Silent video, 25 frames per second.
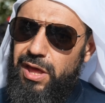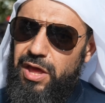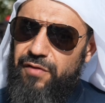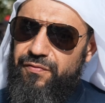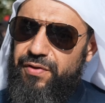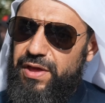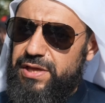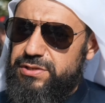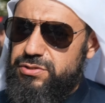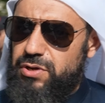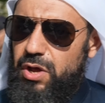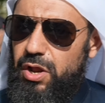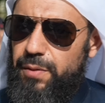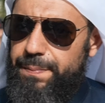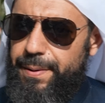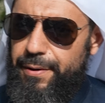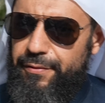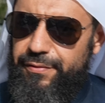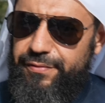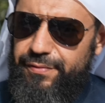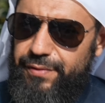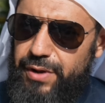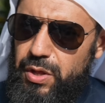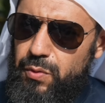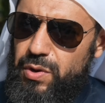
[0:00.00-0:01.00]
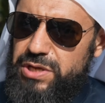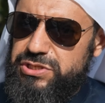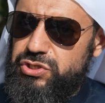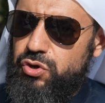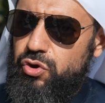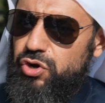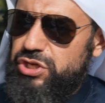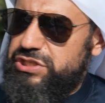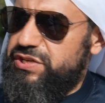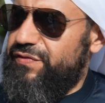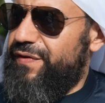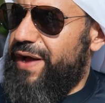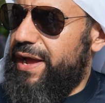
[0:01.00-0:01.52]
if he's all powerful, he was
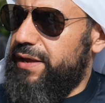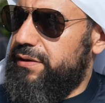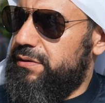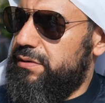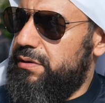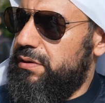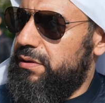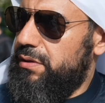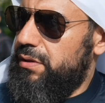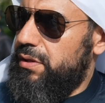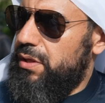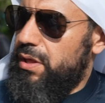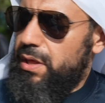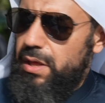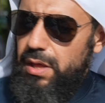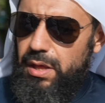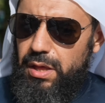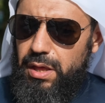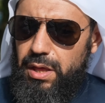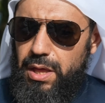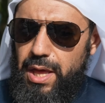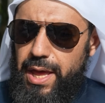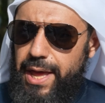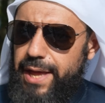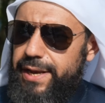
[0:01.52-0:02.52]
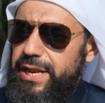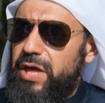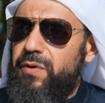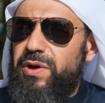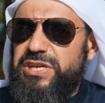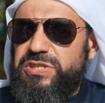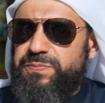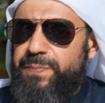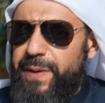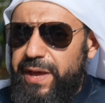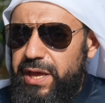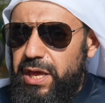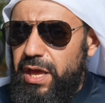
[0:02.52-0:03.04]
crucified. Mm. And he
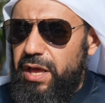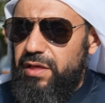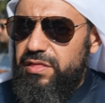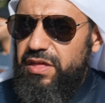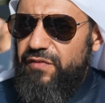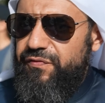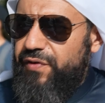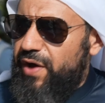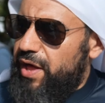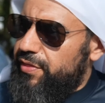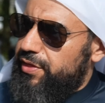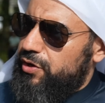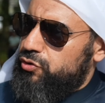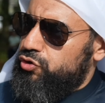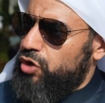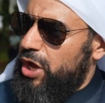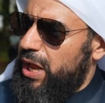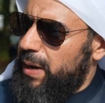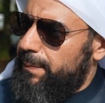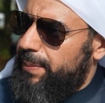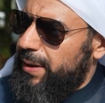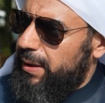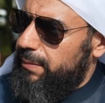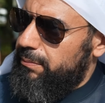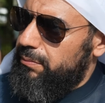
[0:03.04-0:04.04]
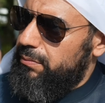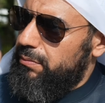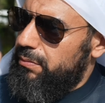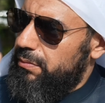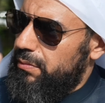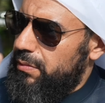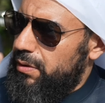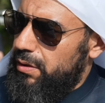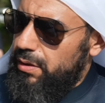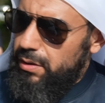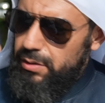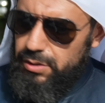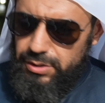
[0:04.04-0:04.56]
was begging the Father to help him.
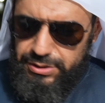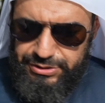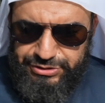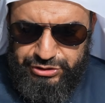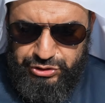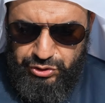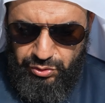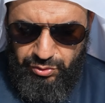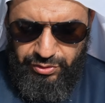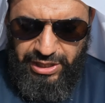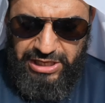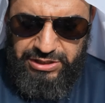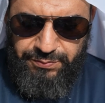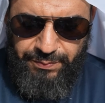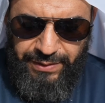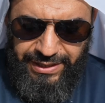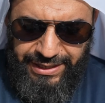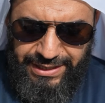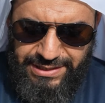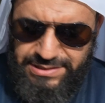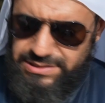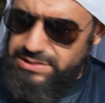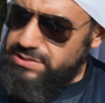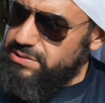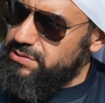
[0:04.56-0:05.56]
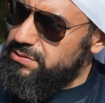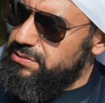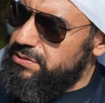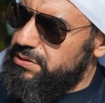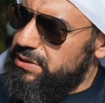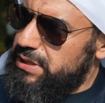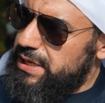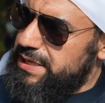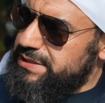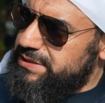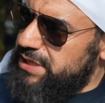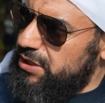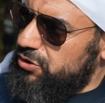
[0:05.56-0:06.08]
Yes. So yes. that means yeah.
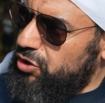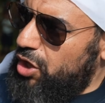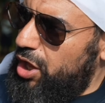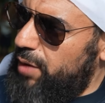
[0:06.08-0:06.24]
he's not